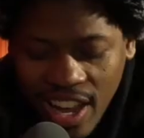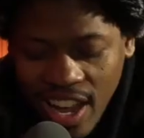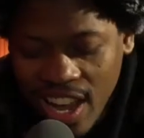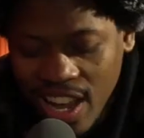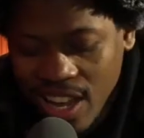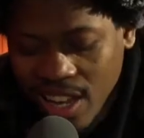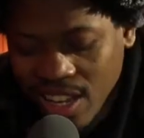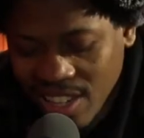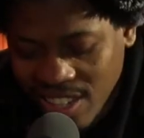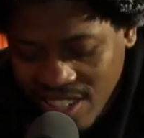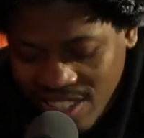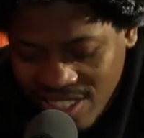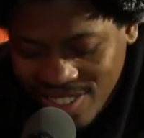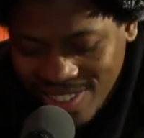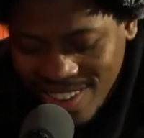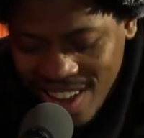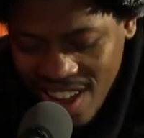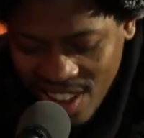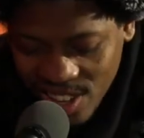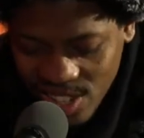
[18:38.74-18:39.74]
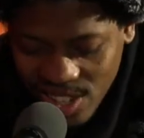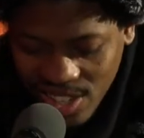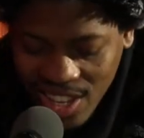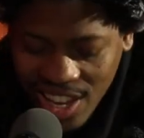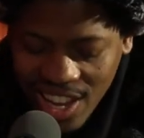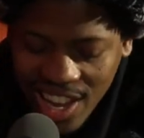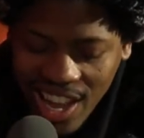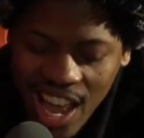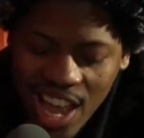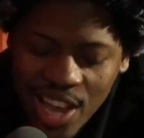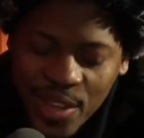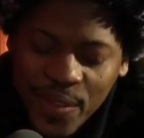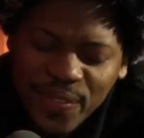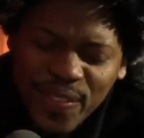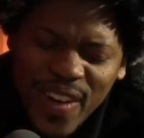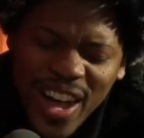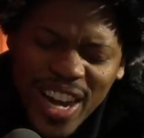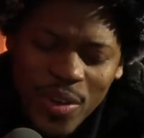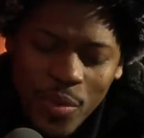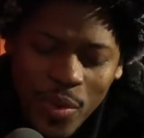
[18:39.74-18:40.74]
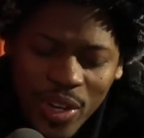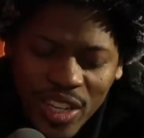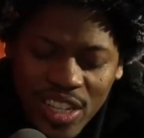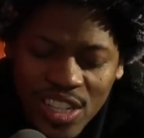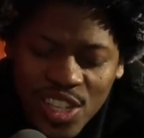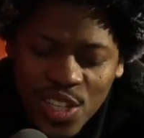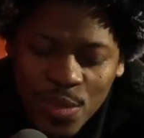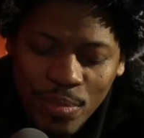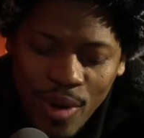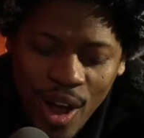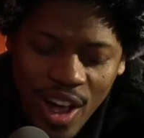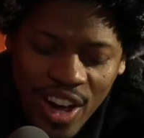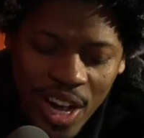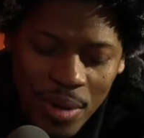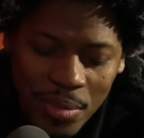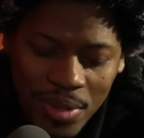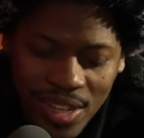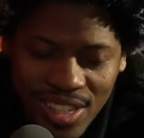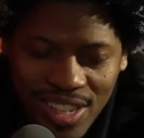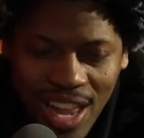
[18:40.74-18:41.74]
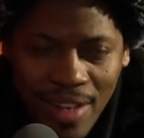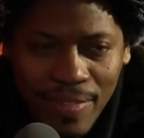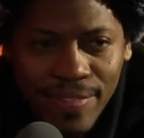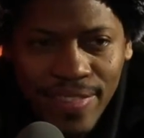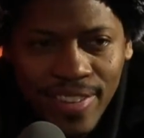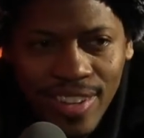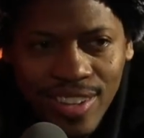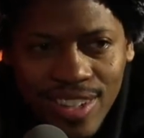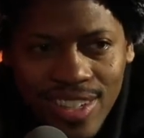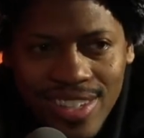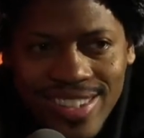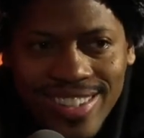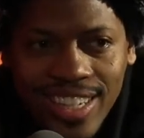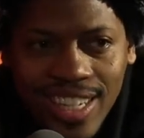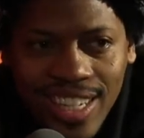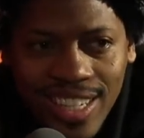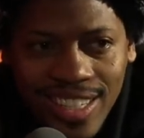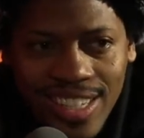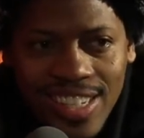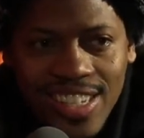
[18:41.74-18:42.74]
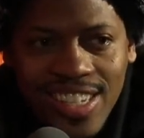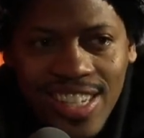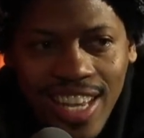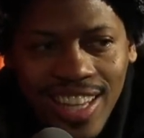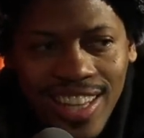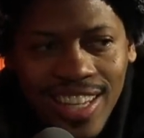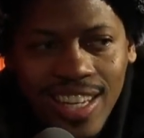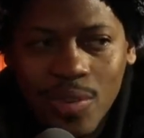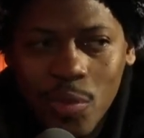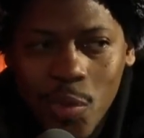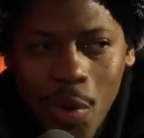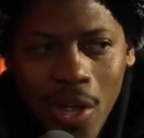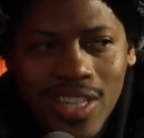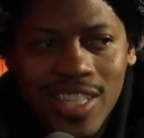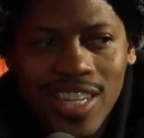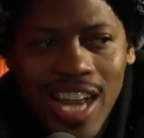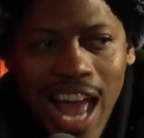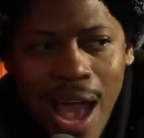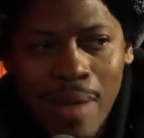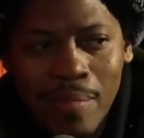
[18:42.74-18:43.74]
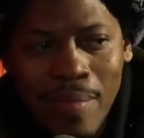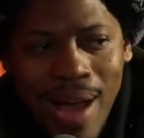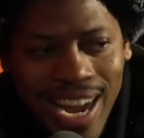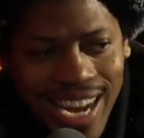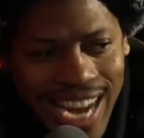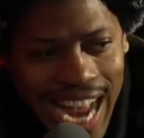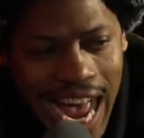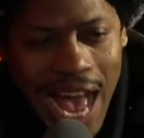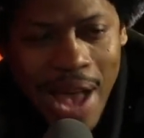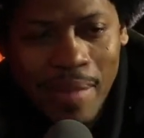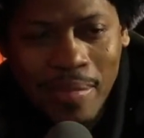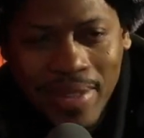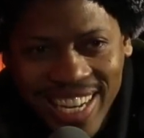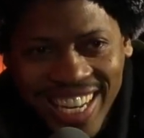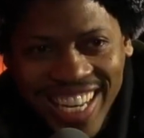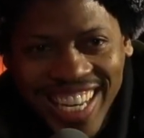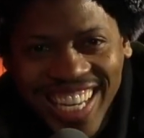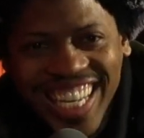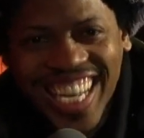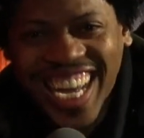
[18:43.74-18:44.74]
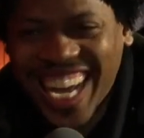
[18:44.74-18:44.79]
And you know, it's funny when this is brought up because I feel this need to say that it was not my comedy.